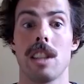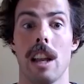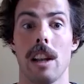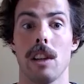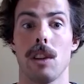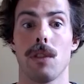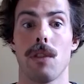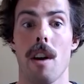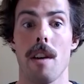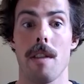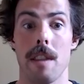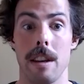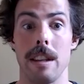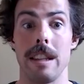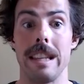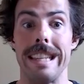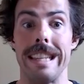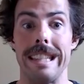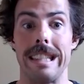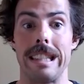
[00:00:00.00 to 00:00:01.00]
satisfy their
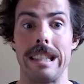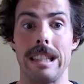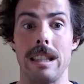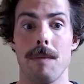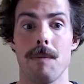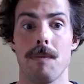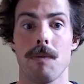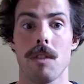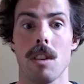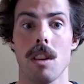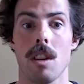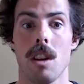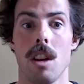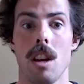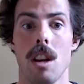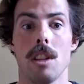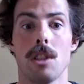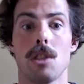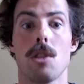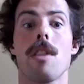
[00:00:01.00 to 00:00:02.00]
needs.
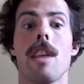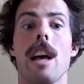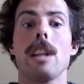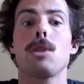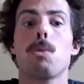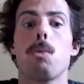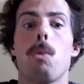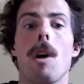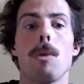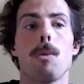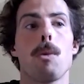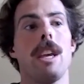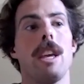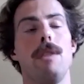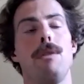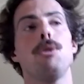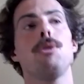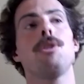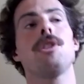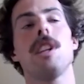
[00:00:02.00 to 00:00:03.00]
So that's one way.
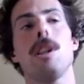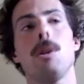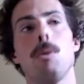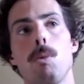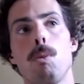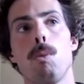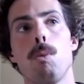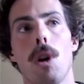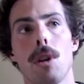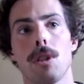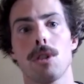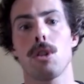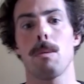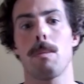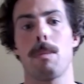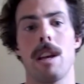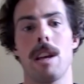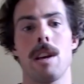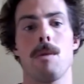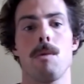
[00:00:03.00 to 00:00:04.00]
If you still want to
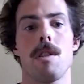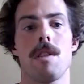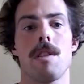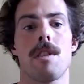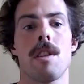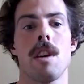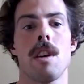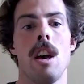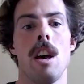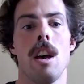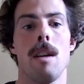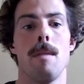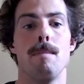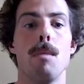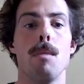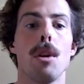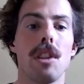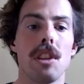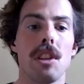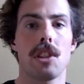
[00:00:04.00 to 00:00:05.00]
play with
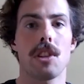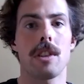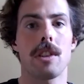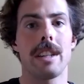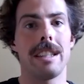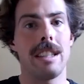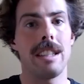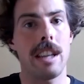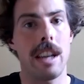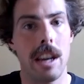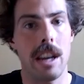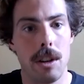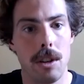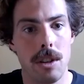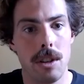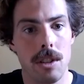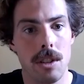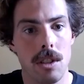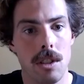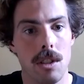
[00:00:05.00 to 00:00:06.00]
monetary
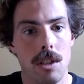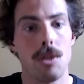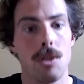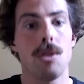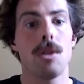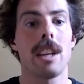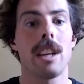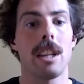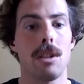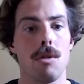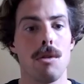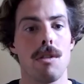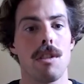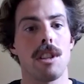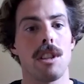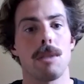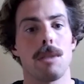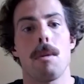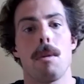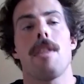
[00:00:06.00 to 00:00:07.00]
indicators, you can do
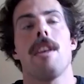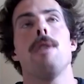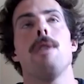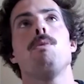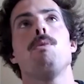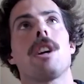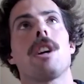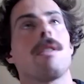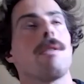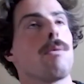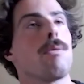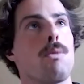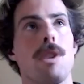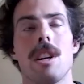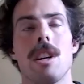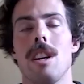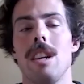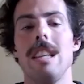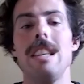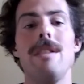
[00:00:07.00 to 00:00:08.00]
this. But then we're
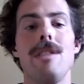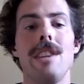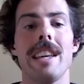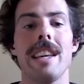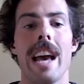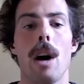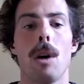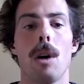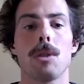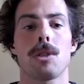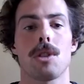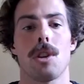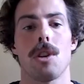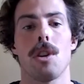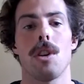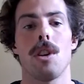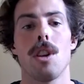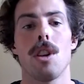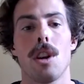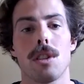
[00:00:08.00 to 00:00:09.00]
we're leaving out
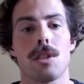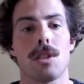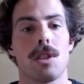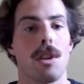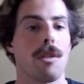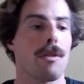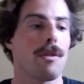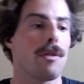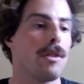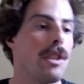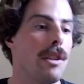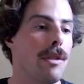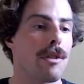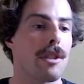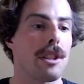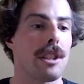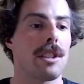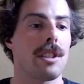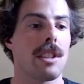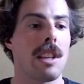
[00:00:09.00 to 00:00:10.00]
a lot of
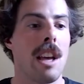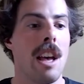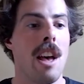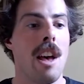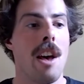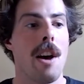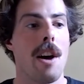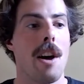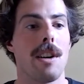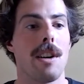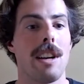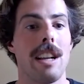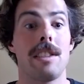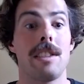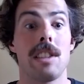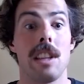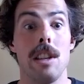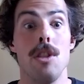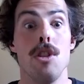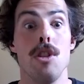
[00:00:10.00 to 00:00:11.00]
different uh,
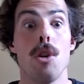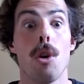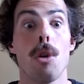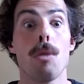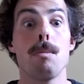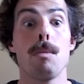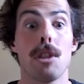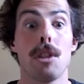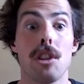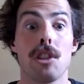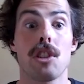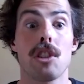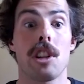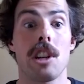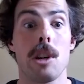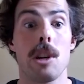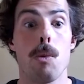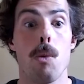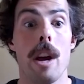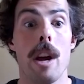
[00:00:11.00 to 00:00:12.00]
let's say,
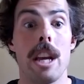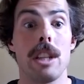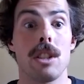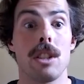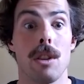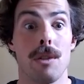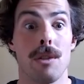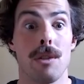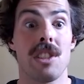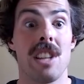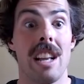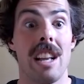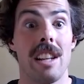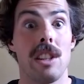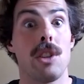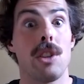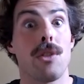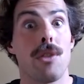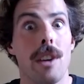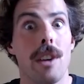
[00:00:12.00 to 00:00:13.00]
non-monetary ways of
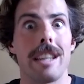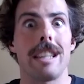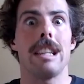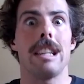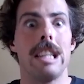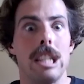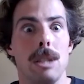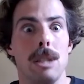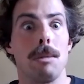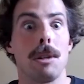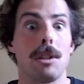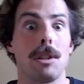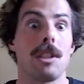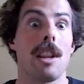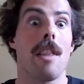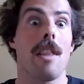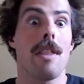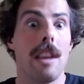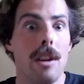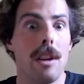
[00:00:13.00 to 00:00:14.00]
satisfying needs.
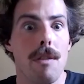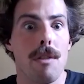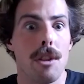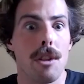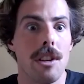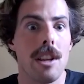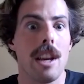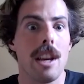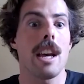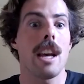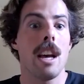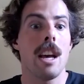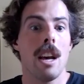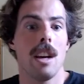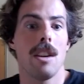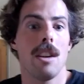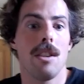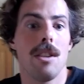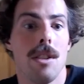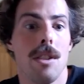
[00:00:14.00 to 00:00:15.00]
Because at the end of the day,
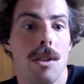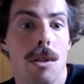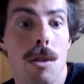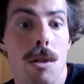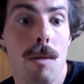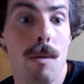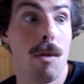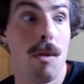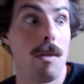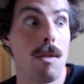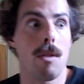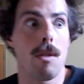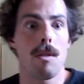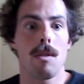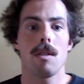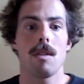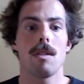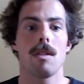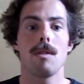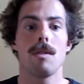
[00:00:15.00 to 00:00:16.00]
you know,
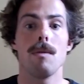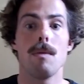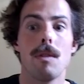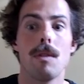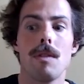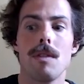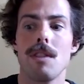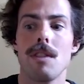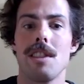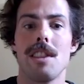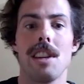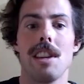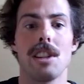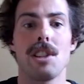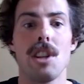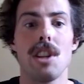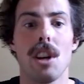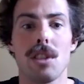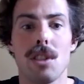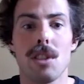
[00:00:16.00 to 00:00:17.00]
uh,
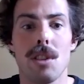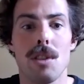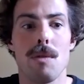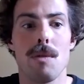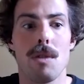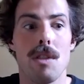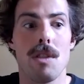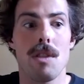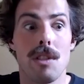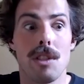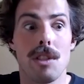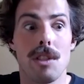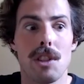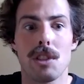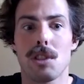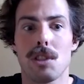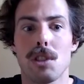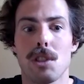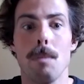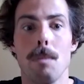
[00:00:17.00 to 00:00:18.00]
there's not a,
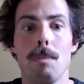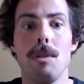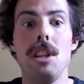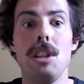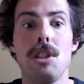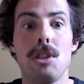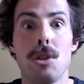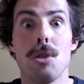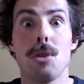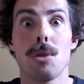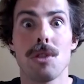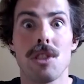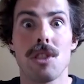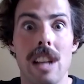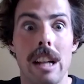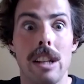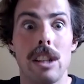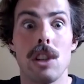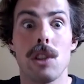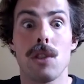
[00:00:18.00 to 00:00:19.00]
some needs you don't
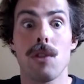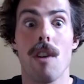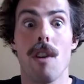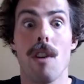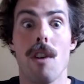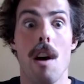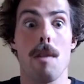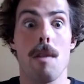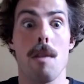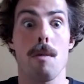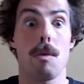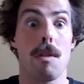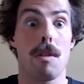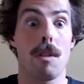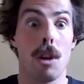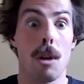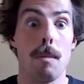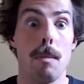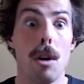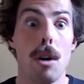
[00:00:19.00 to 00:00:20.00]
satisfy with
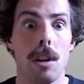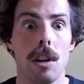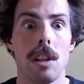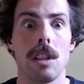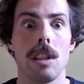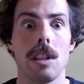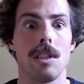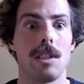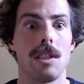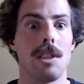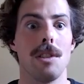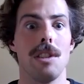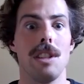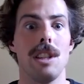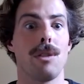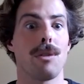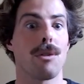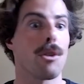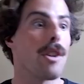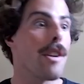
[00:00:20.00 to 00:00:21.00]
commodities. The
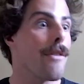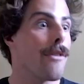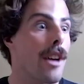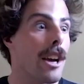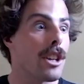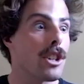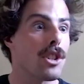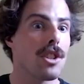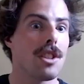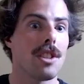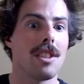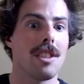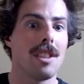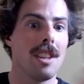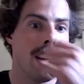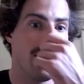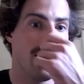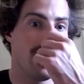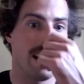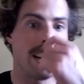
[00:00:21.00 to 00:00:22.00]
need for affection
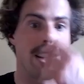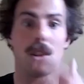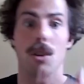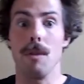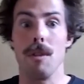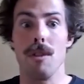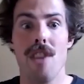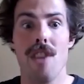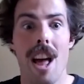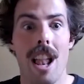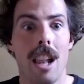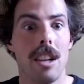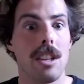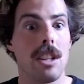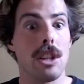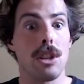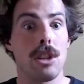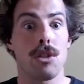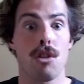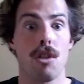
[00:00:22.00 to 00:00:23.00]
and
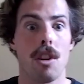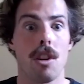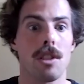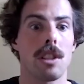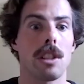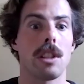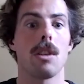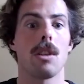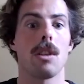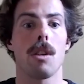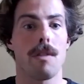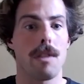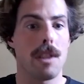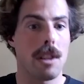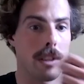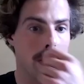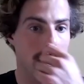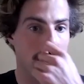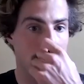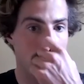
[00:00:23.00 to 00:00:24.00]
conviviality and trust and all of
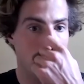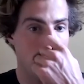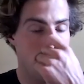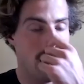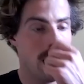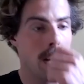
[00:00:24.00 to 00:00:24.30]
this.